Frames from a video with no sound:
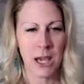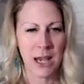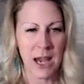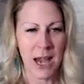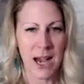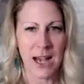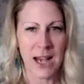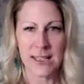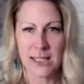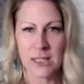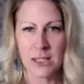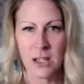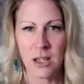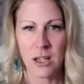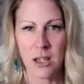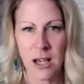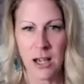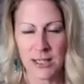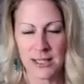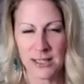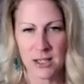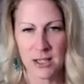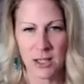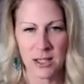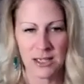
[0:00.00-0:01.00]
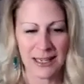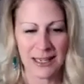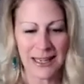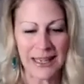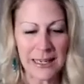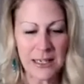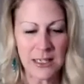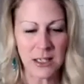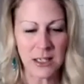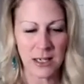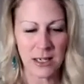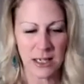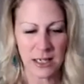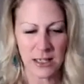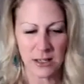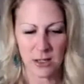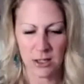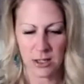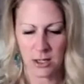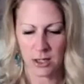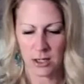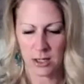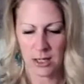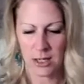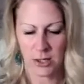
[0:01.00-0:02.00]
as a leader in
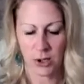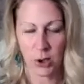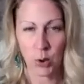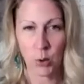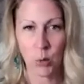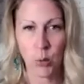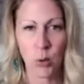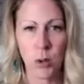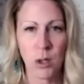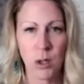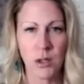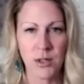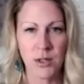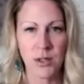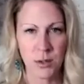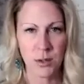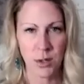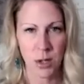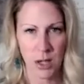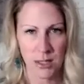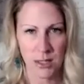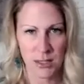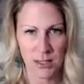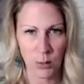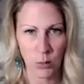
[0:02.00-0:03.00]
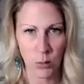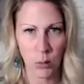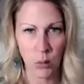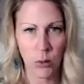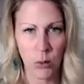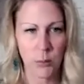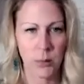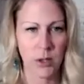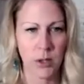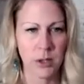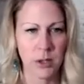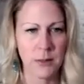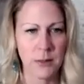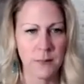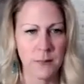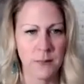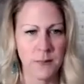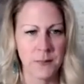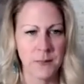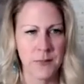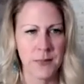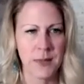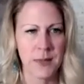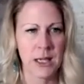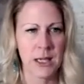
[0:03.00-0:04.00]
the world, as a woman,
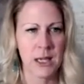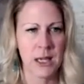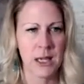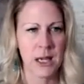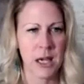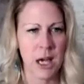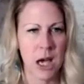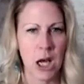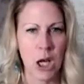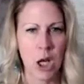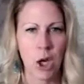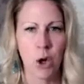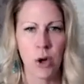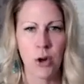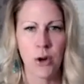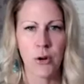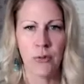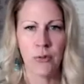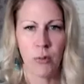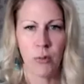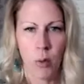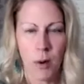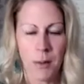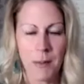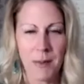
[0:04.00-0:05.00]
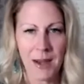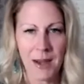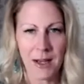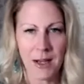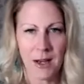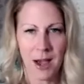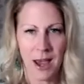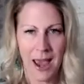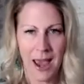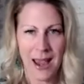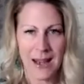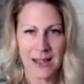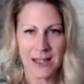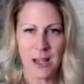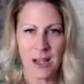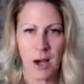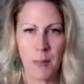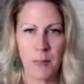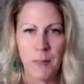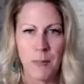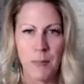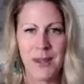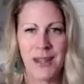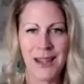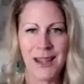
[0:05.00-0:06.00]
a lot of women end
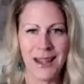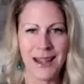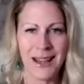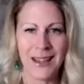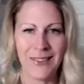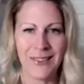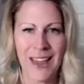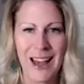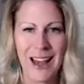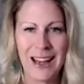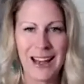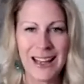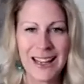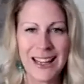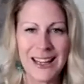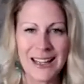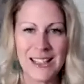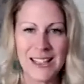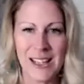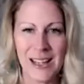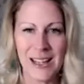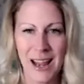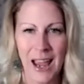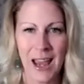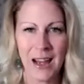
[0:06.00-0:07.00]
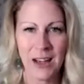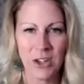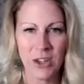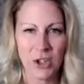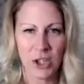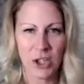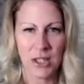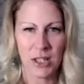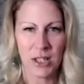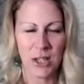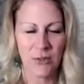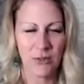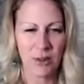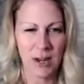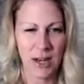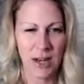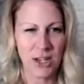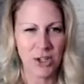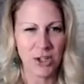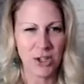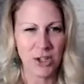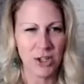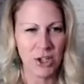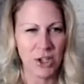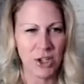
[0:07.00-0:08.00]
up being that leading energy in their
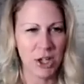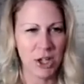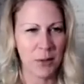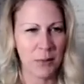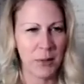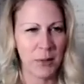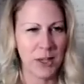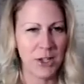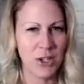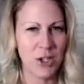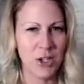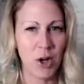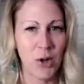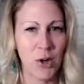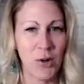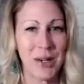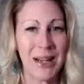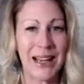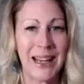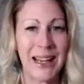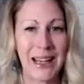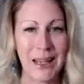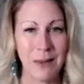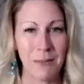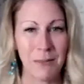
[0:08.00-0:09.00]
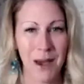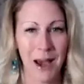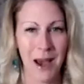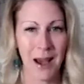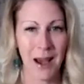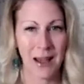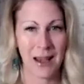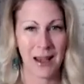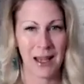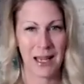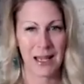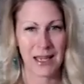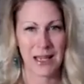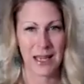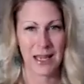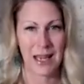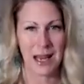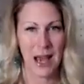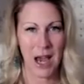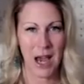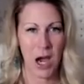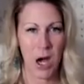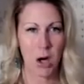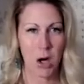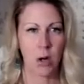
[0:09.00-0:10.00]
relationship and don't lean back and
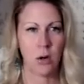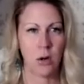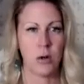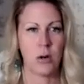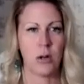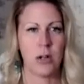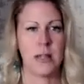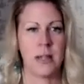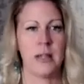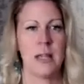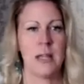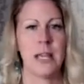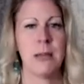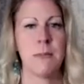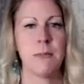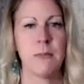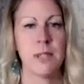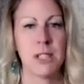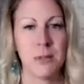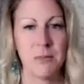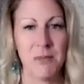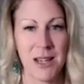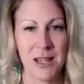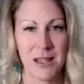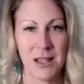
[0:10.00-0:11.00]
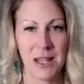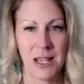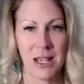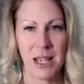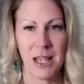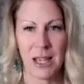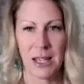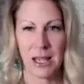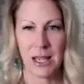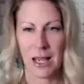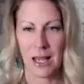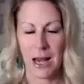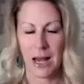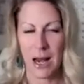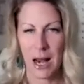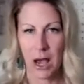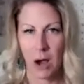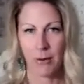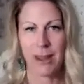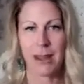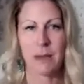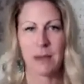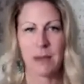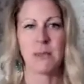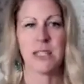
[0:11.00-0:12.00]
allow him to be the king,
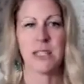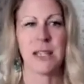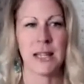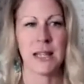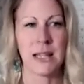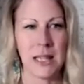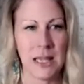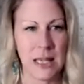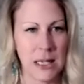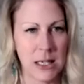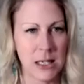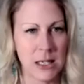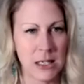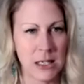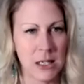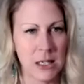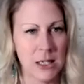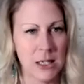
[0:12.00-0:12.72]
allow him to lead.